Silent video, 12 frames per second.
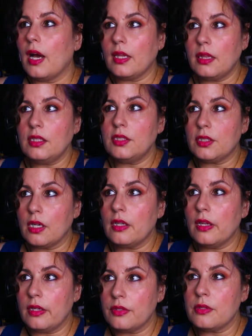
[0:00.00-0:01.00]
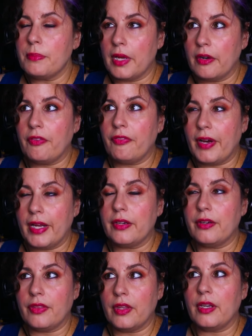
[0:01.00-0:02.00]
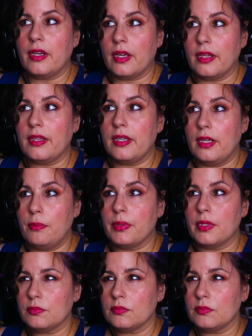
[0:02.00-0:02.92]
I think Starlighter's a better fighter than the Deep.